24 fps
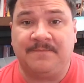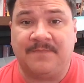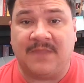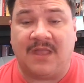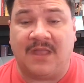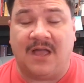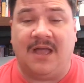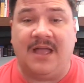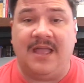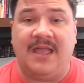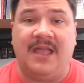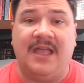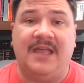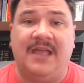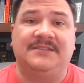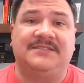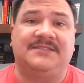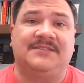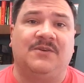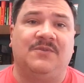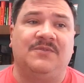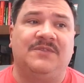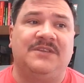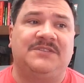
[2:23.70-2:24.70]
Uh, and
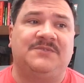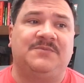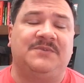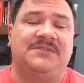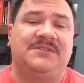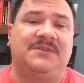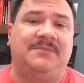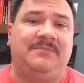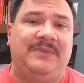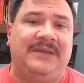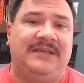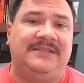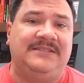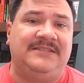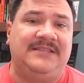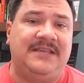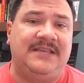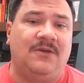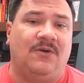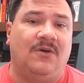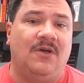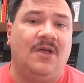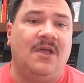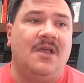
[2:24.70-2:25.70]
so this was a big
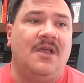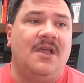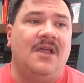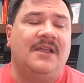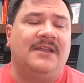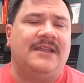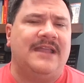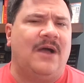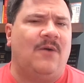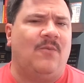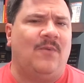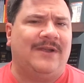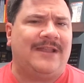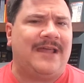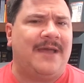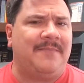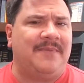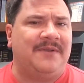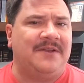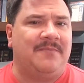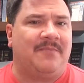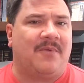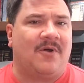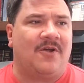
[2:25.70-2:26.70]
deal. Now, what
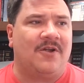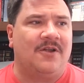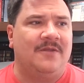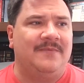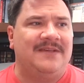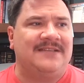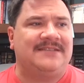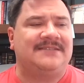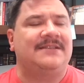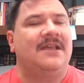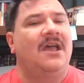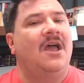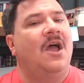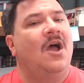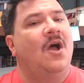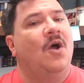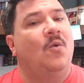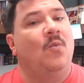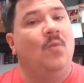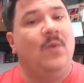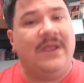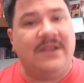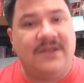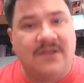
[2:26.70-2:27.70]
happened to Barnabas?
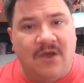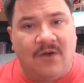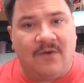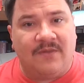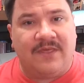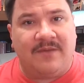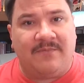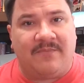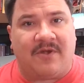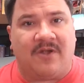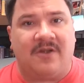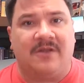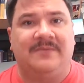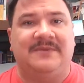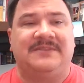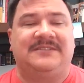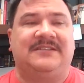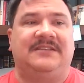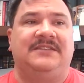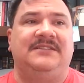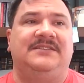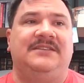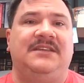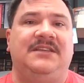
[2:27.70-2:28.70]
we know that Barnabas
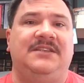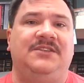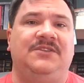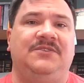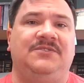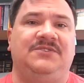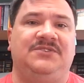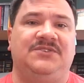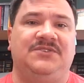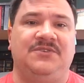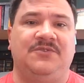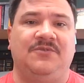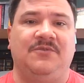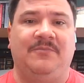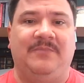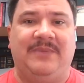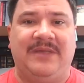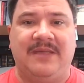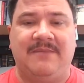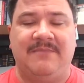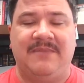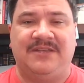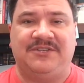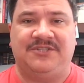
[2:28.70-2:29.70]
continued to
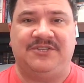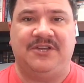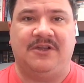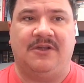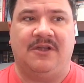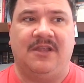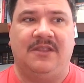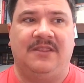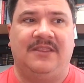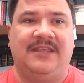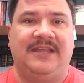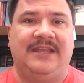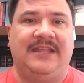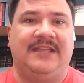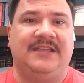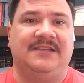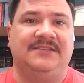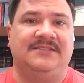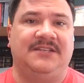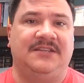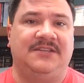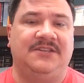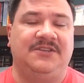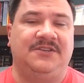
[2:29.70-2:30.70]
be a missionary, that he
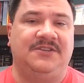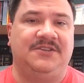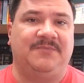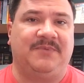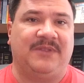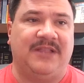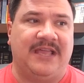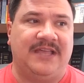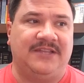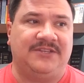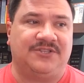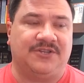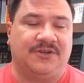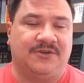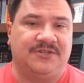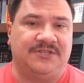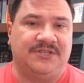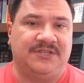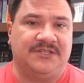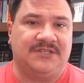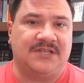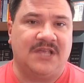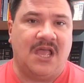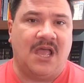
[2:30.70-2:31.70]
continued to plant
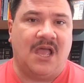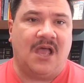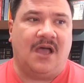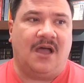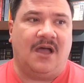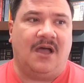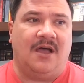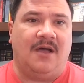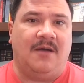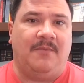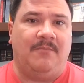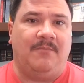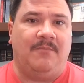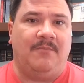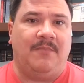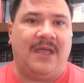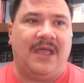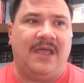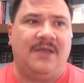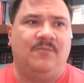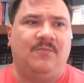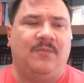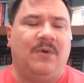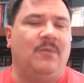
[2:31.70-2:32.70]
churches, um,
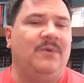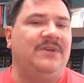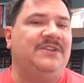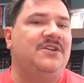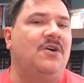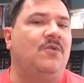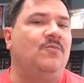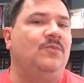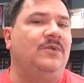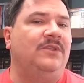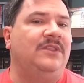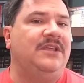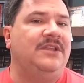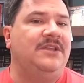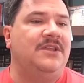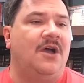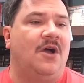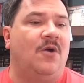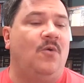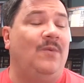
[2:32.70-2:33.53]
and but we don't really know.